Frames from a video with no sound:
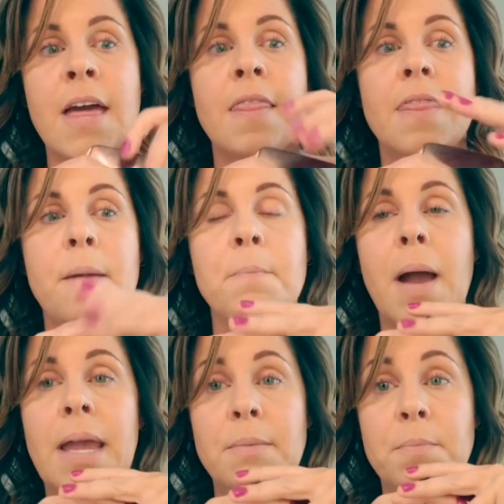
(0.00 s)
they
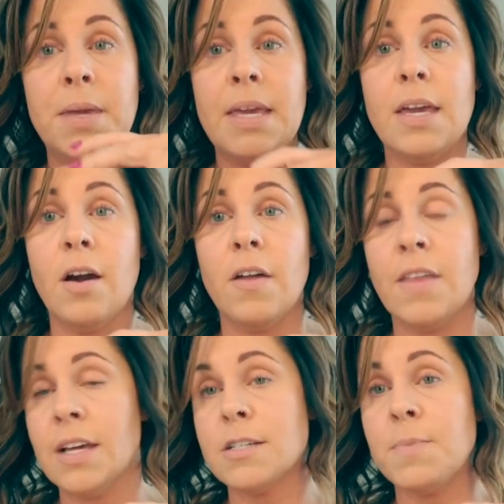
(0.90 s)
might be on
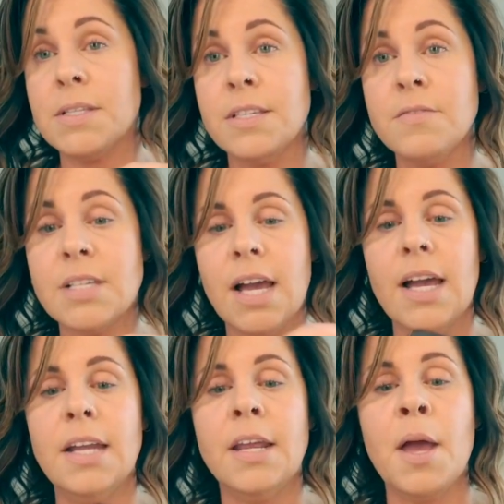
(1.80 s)
the expensive
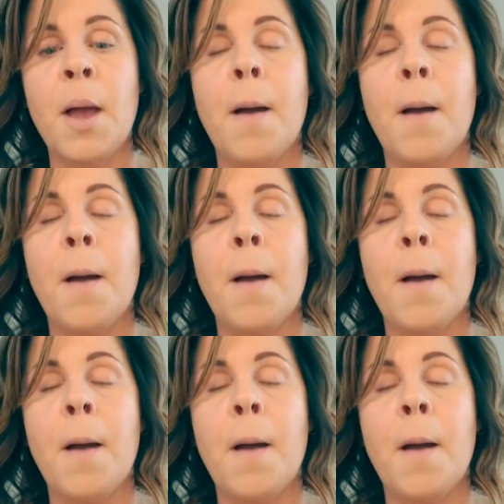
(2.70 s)
side,